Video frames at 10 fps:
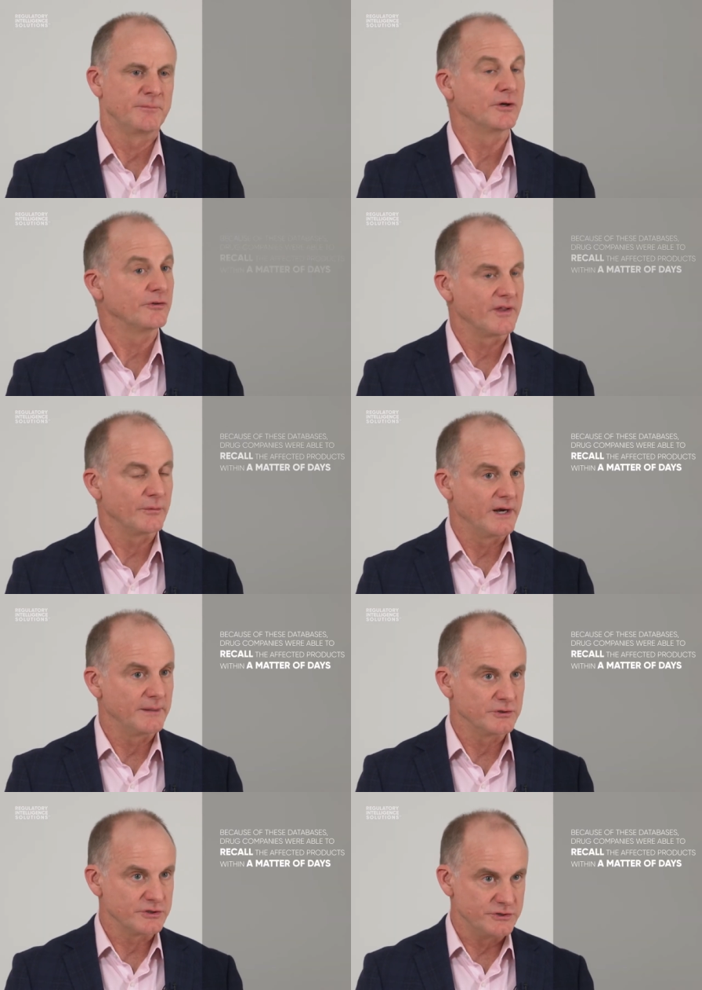Because they were
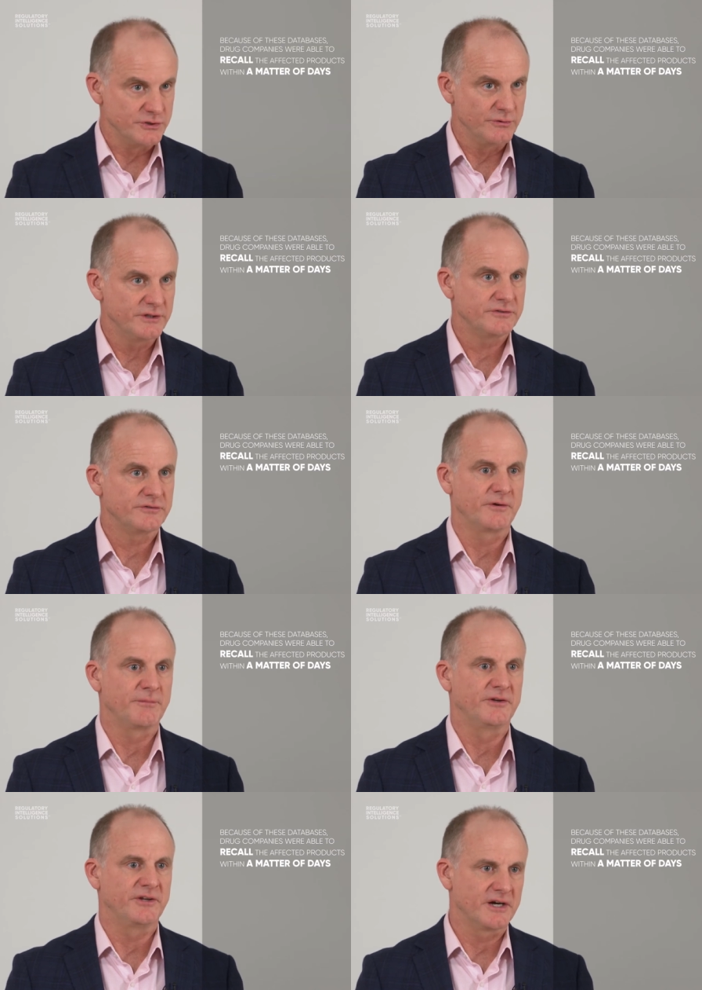able to do this
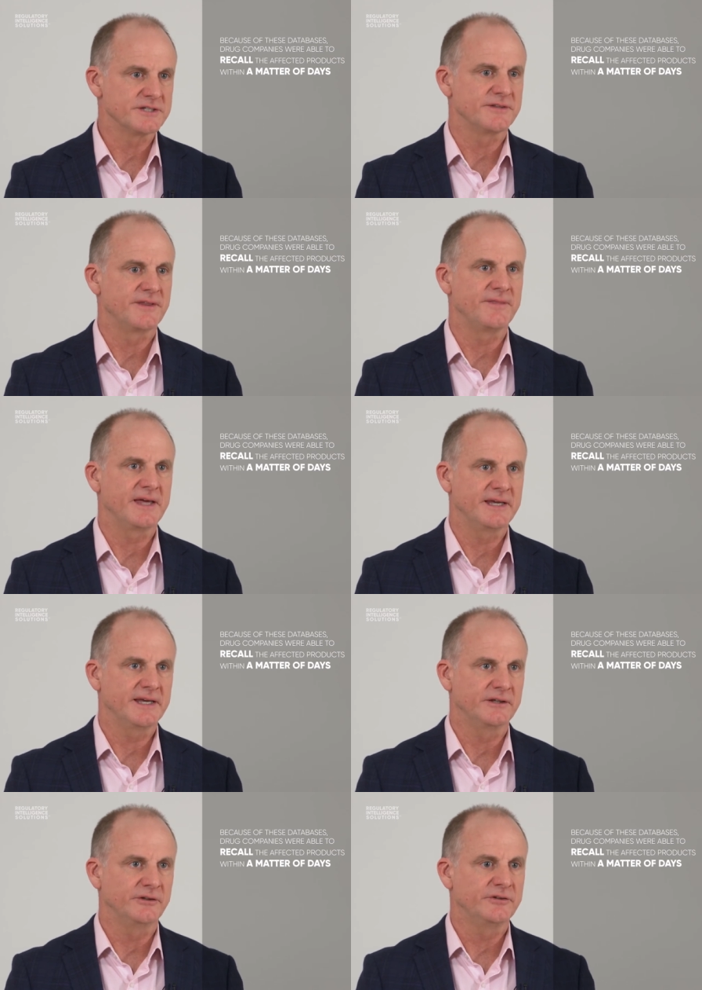from the data that they
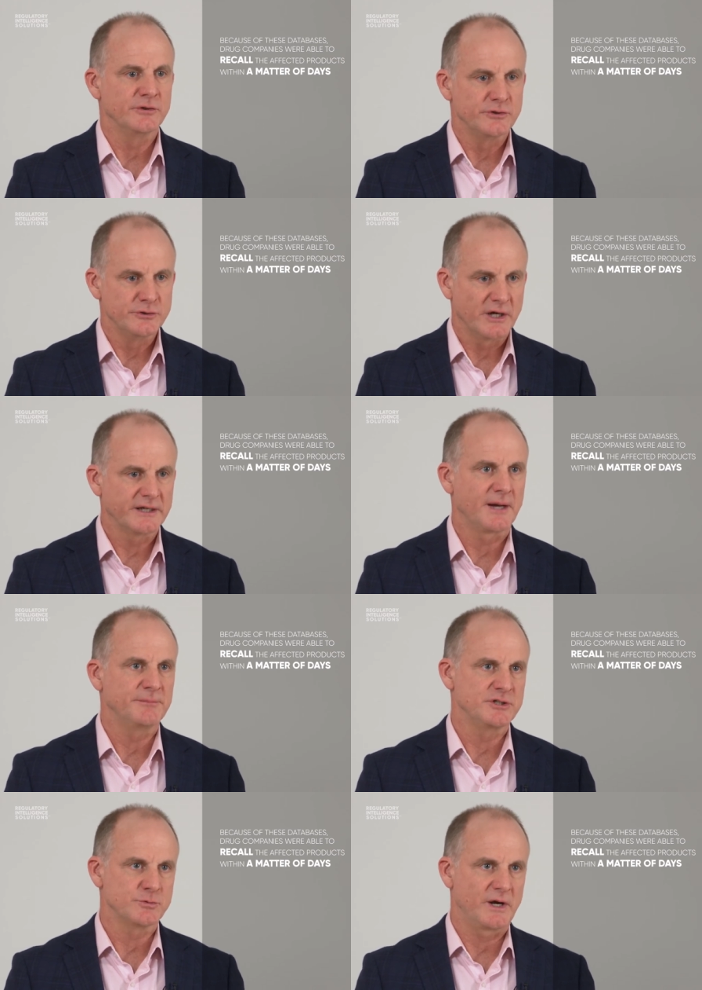held, the drug
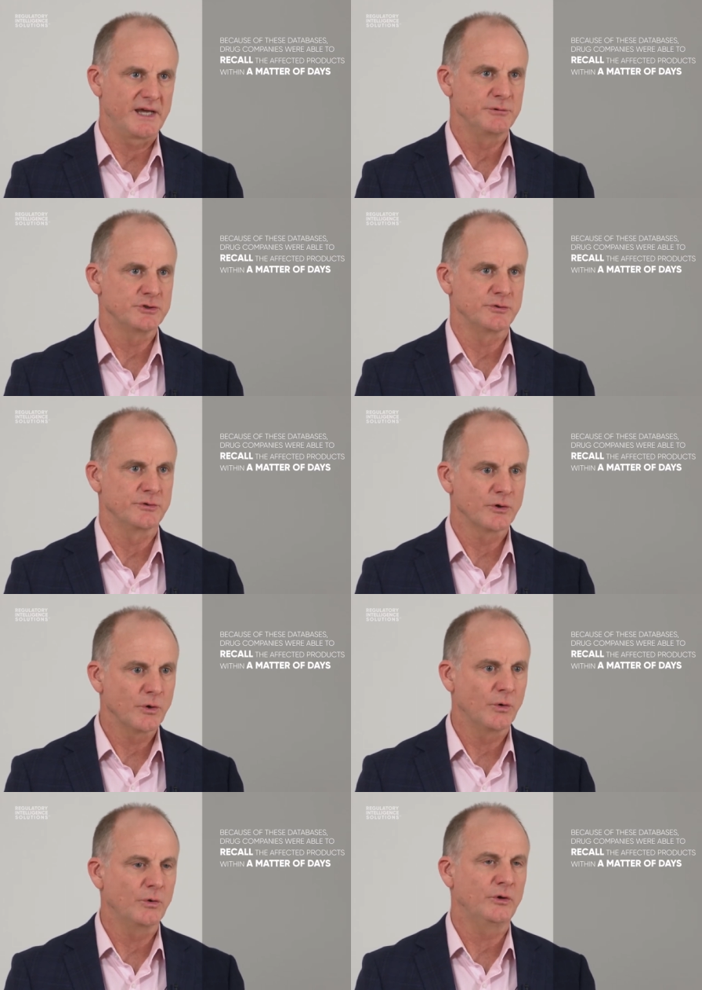companies were able to
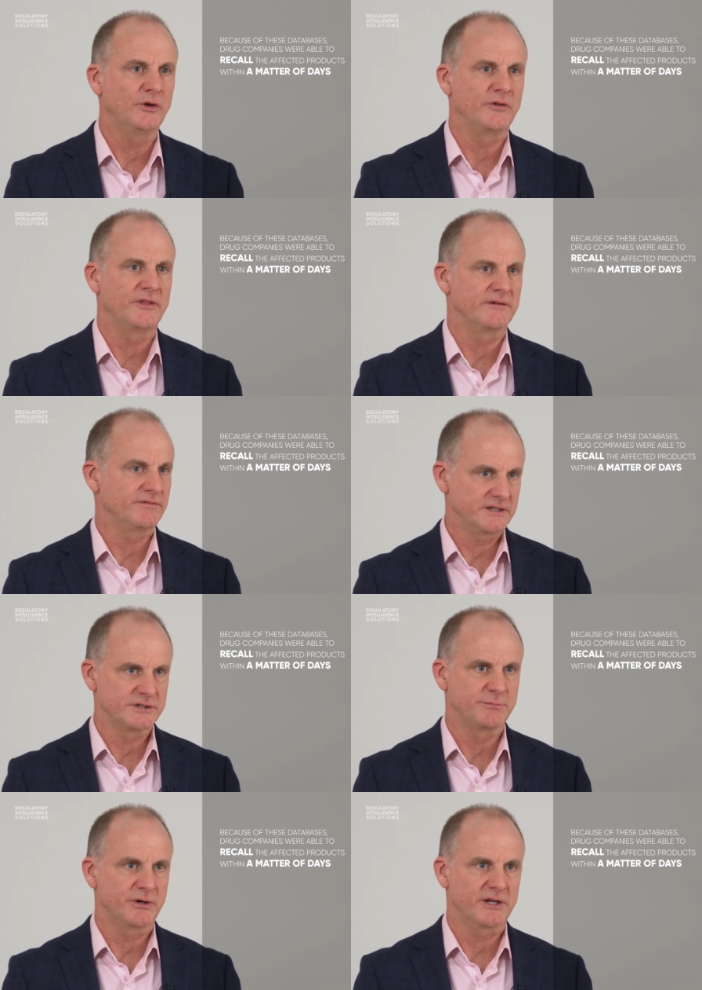recall the
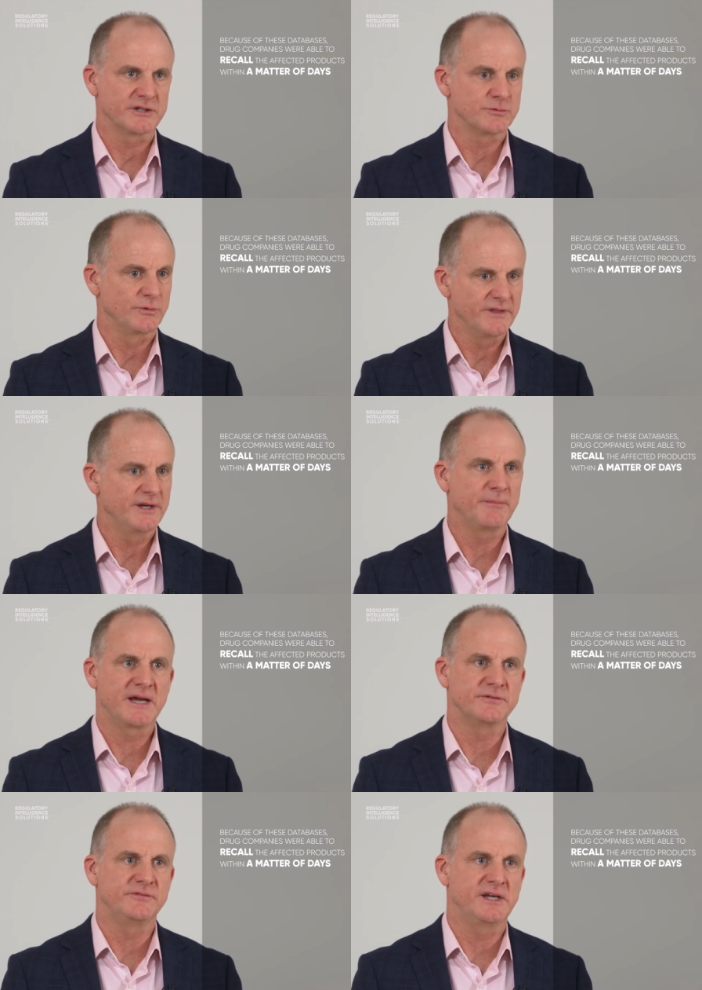affected products within a
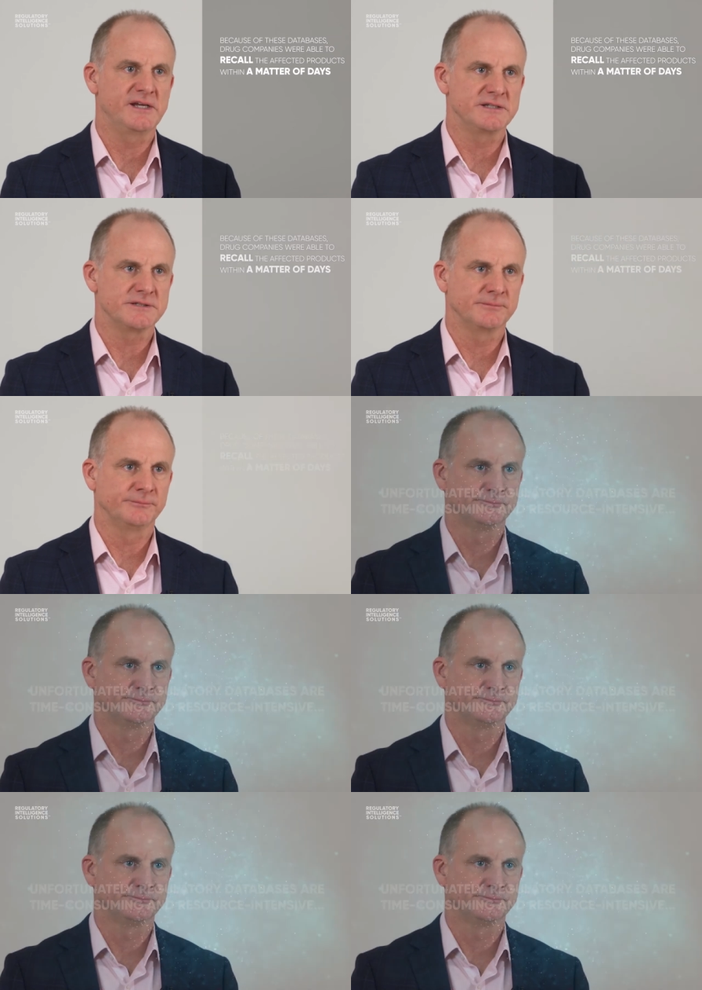matter of days.